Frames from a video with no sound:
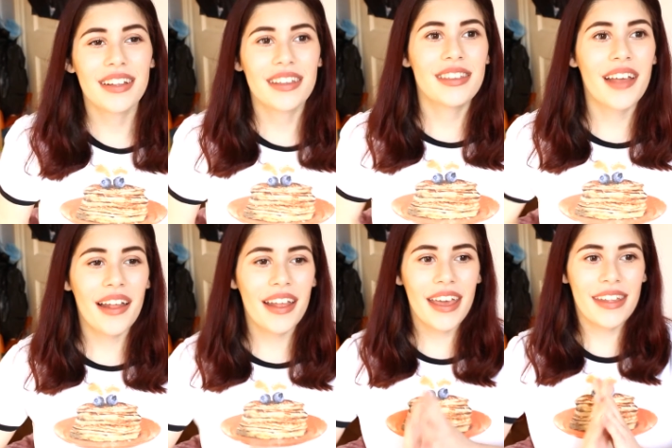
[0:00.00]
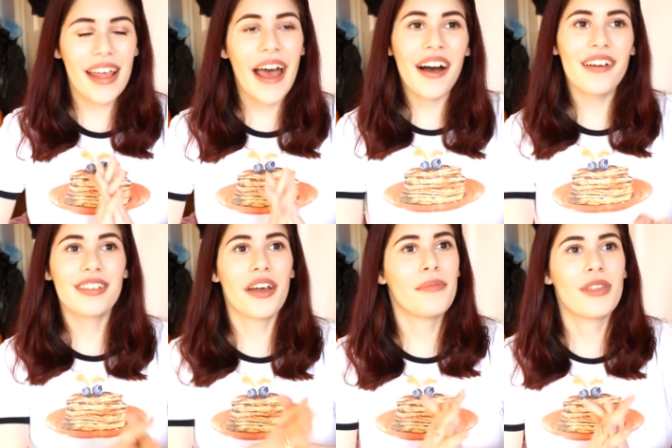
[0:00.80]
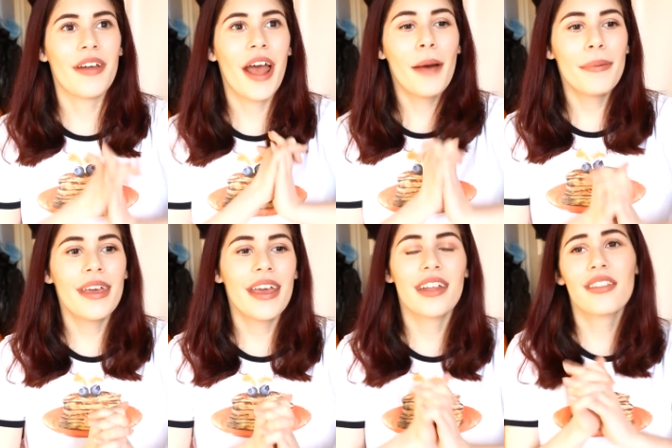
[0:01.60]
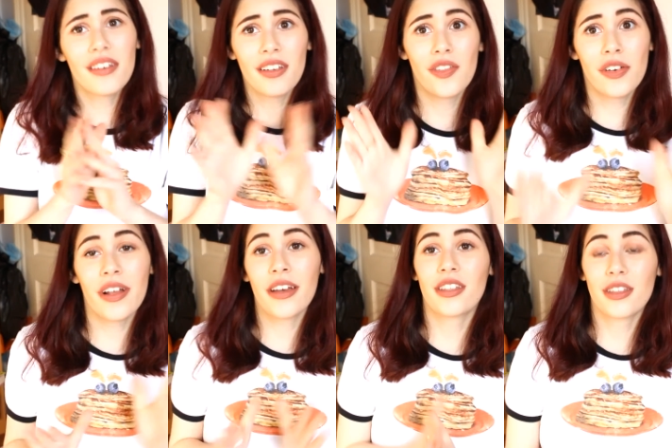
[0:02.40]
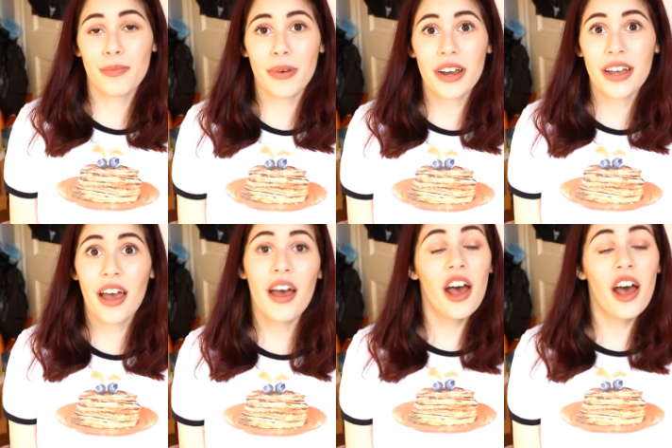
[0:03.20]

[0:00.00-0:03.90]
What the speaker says: The sun is out, I'm so happy. It does feel like spring.